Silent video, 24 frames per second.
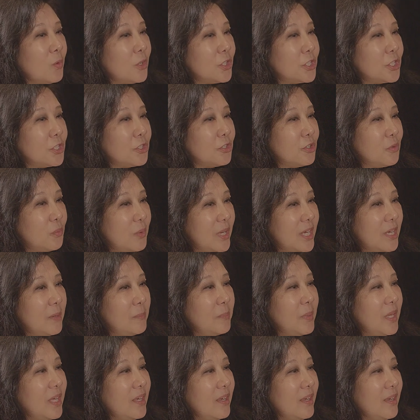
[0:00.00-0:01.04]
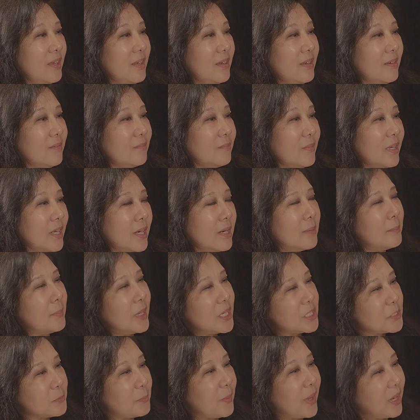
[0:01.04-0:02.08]
should we be in a
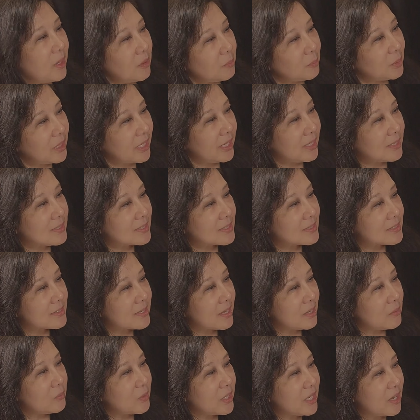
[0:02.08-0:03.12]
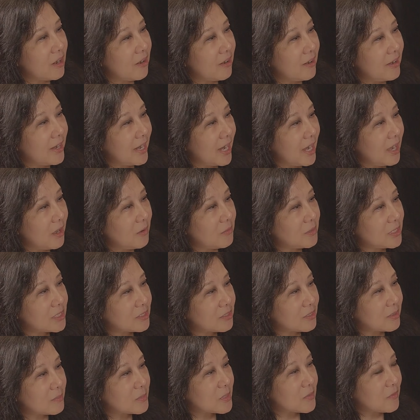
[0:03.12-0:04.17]
much better place than we are now in
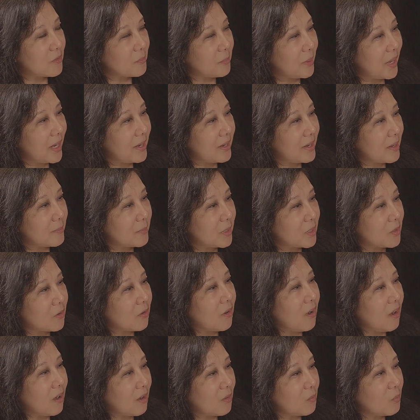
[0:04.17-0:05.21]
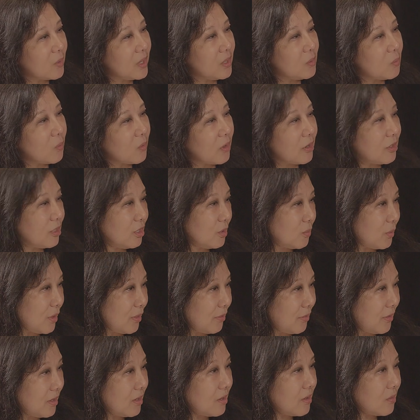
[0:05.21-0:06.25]
terms of the pandemic, or are we where you
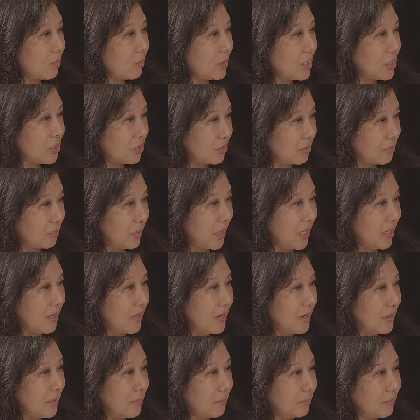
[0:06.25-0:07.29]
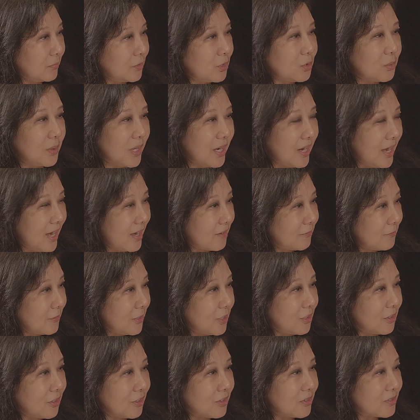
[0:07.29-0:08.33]
would think we should be 2.5
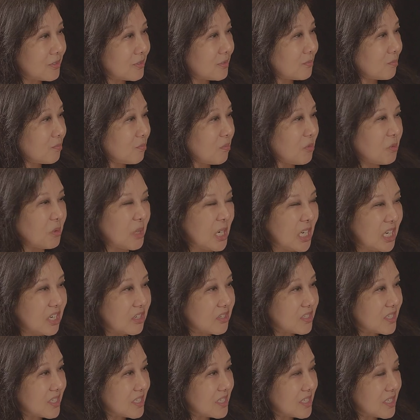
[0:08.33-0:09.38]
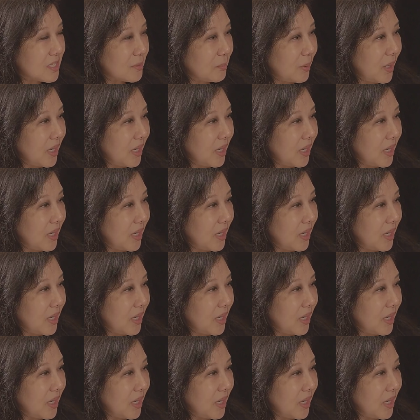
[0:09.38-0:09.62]
years, 3 years into the